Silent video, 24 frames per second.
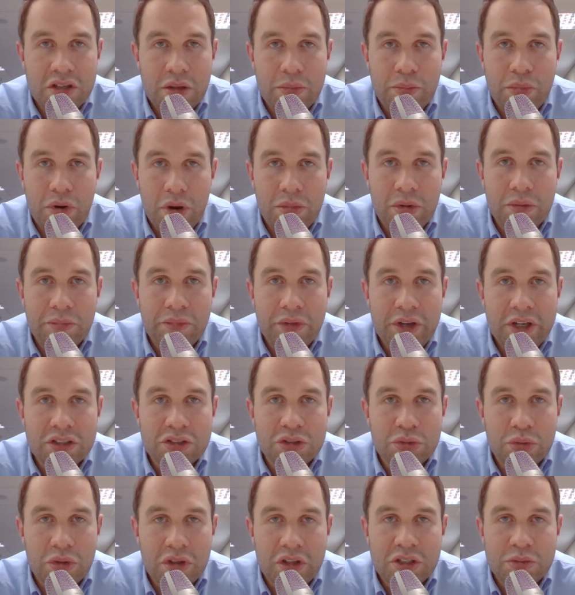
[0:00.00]
The problem
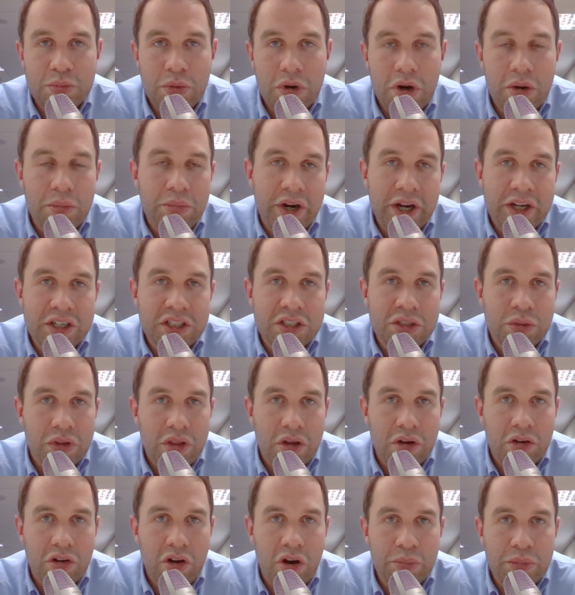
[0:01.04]
is with expropriation
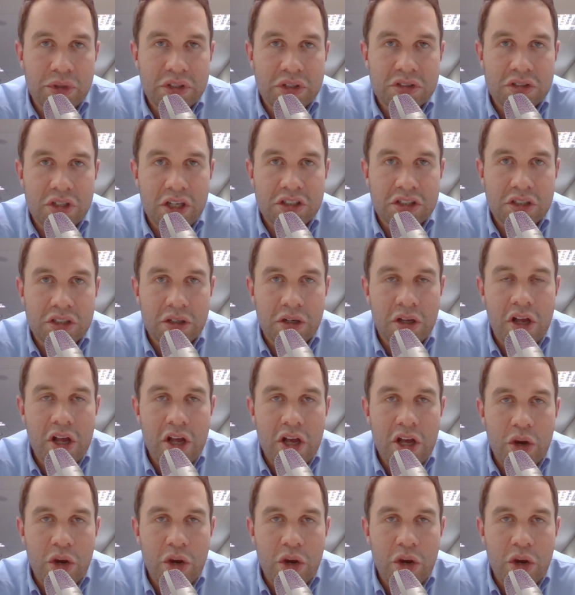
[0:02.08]
without compensation,